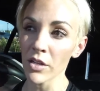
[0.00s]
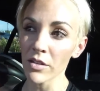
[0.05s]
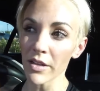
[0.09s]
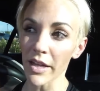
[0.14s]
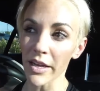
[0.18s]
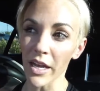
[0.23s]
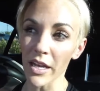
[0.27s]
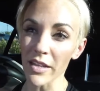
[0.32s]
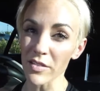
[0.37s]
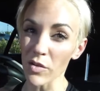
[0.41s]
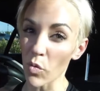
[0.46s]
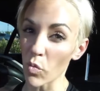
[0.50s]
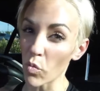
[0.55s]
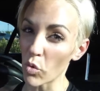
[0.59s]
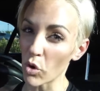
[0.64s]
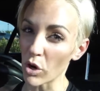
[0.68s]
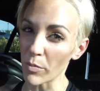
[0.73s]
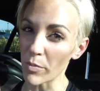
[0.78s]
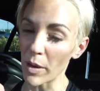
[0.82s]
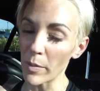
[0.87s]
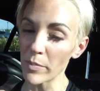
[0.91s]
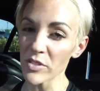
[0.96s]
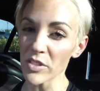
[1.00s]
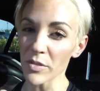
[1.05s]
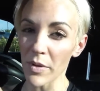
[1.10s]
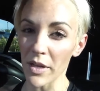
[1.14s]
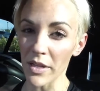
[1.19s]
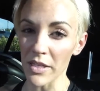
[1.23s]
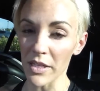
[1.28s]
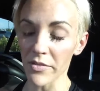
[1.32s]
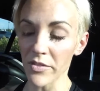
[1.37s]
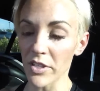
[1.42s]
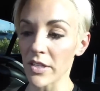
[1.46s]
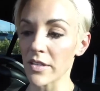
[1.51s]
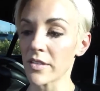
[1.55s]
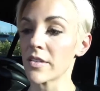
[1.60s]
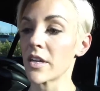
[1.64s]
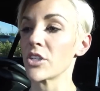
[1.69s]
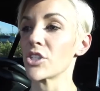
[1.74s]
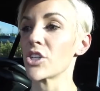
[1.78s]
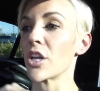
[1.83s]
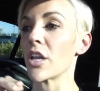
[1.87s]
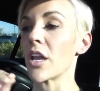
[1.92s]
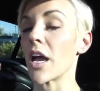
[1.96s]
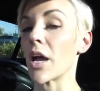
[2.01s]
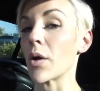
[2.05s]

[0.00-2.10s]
like as a warm up to my lifting session.